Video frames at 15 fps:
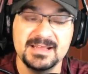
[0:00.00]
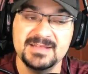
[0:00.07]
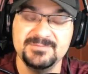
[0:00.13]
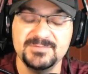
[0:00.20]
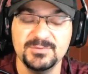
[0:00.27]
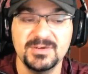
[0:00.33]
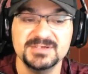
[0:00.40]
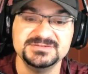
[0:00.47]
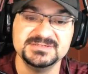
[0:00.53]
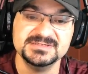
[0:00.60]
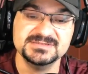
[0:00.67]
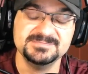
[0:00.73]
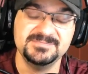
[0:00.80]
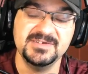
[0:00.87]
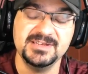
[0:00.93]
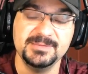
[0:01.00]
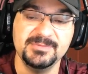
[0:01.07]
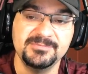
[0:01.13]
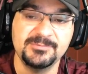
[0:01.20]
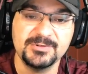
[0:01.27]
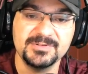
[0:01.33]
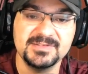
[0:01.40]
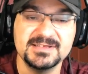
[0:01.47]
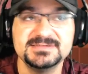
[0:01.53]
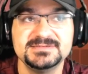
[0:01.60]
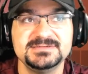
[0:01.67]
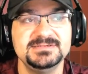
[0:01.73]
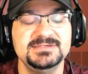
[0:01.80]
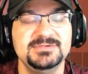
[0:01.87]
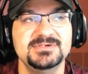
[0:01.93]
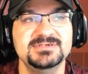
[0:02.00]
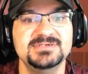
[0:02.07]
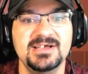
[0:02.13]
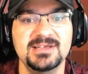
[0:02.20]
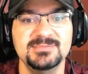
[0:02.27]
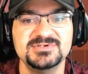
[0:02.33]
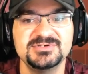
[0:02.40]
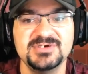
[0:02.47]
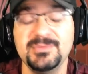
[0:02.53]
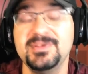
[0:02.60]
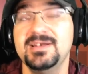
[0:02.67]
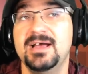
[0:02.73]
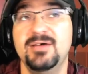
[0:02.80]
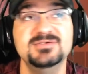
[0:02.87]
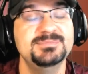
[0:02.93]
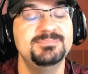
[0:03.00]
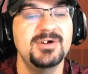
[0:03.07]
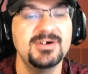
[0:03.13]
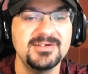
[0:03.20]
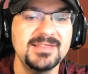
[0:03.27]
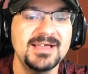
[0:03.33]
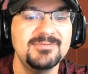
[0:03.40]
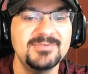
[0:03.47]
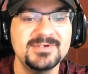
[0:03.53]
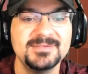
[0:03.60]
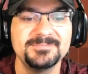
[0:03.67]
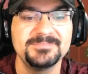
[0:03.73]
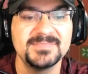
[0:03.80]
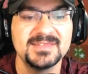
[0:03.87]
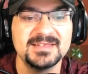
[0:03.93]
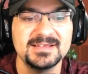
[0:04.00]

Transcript: If you watched his video before this, you would have saw him screaming. I was a part of that one.